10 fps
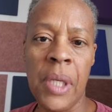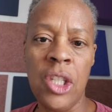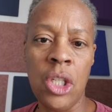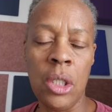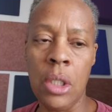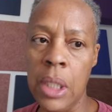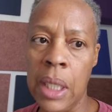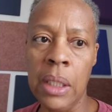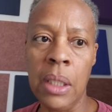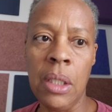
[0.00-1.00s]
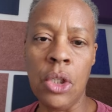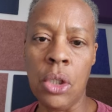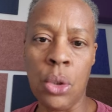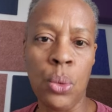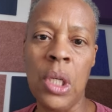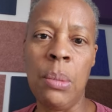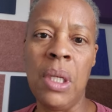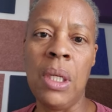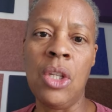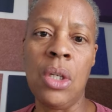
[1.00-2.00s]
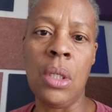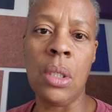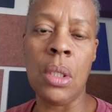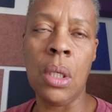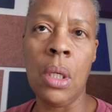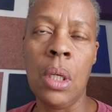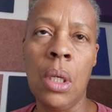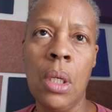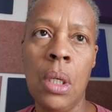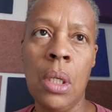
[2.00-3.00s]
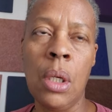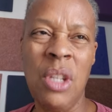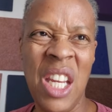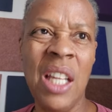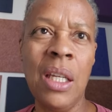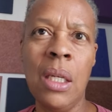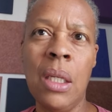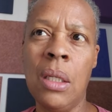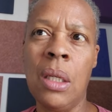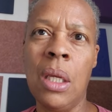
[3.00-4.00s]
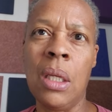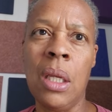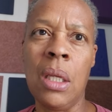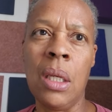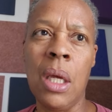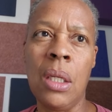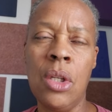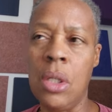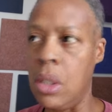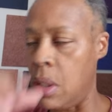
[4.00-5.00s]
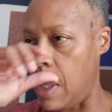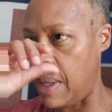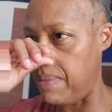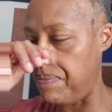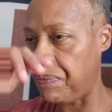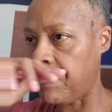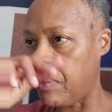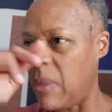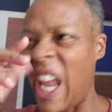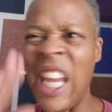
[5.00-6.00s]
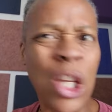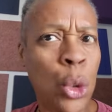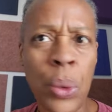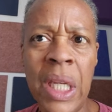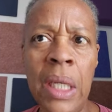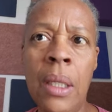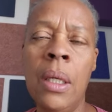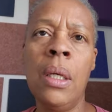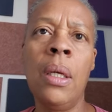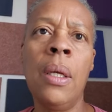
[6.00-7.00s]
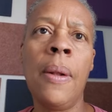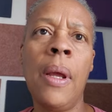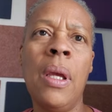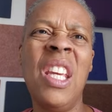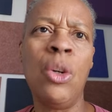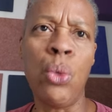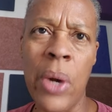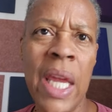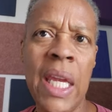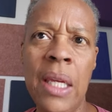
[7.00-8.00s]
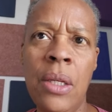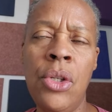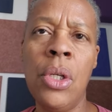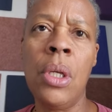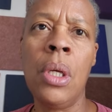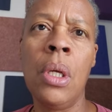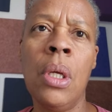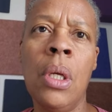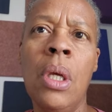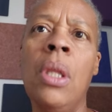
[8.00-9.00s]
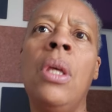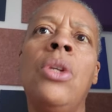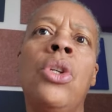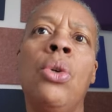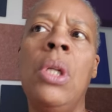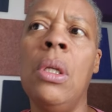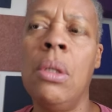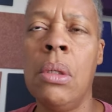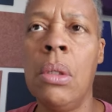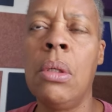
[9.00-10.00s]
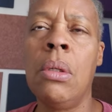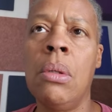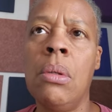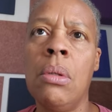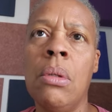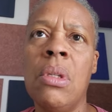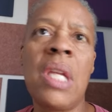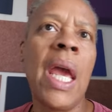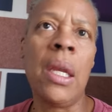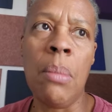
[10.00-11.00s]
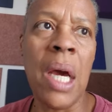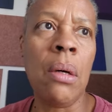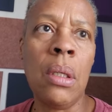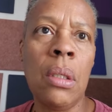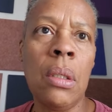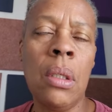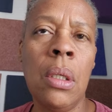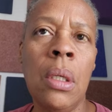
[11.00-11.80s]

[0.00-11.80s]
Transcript: And she's yelling and she's screaming and she's yelling and she's angry, in a rage. And then she'll get sad about it.